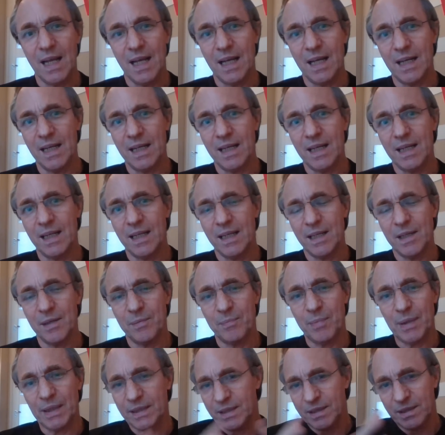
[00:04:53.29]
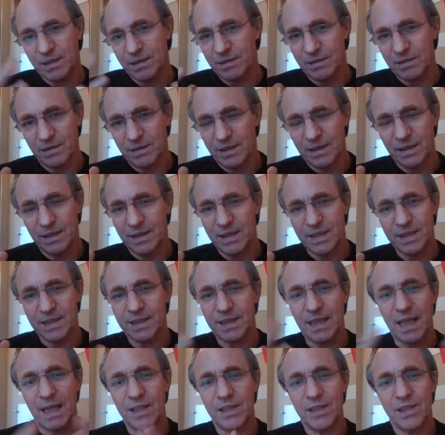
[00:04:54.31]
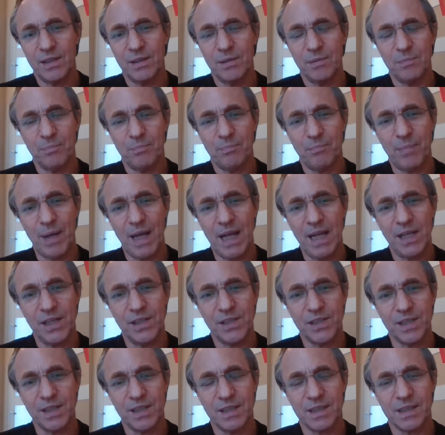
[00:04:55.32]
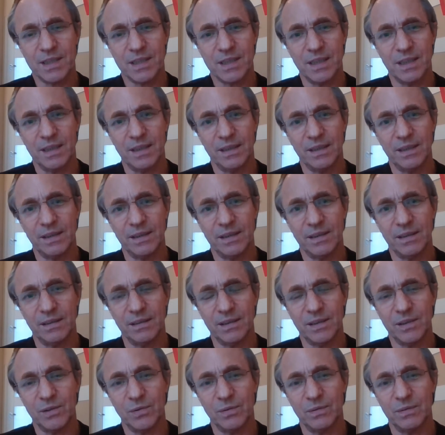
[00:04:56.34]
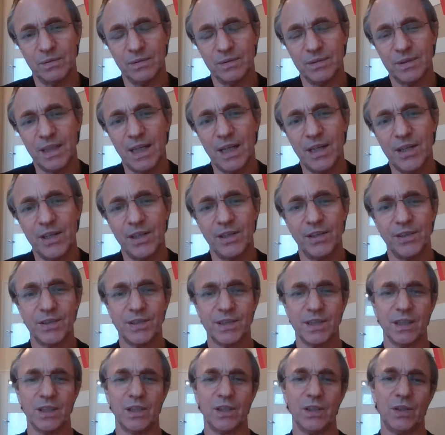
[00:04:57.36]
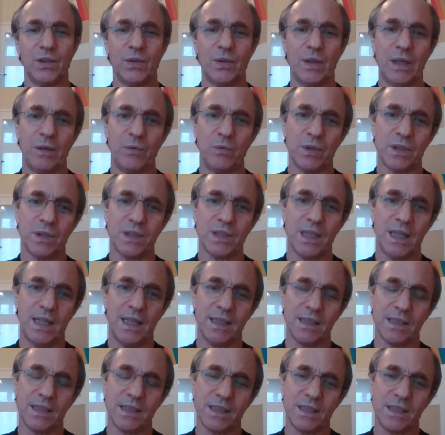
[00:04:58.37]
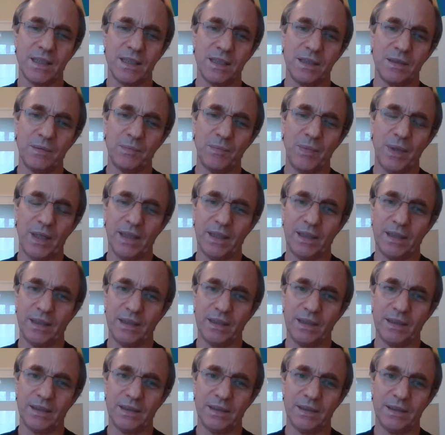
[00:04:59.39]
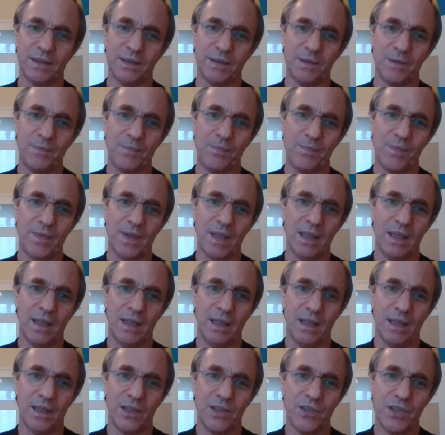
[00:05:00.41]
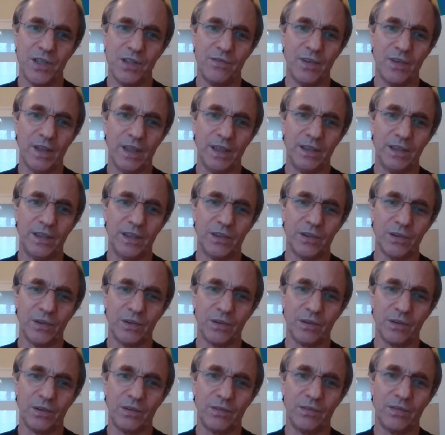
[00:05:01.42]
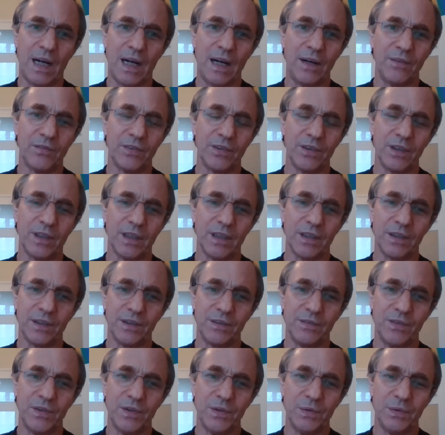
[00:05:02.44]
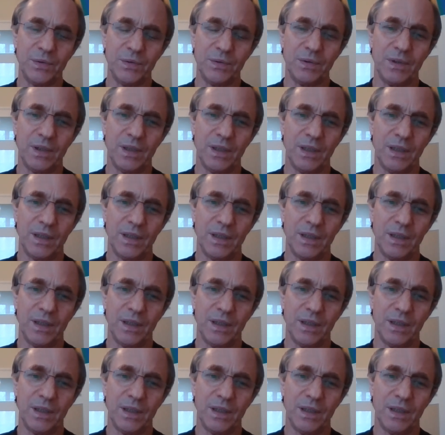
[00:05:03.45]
But in these 10 pages, 10 years ago, I was asked by chief editor of Africa Review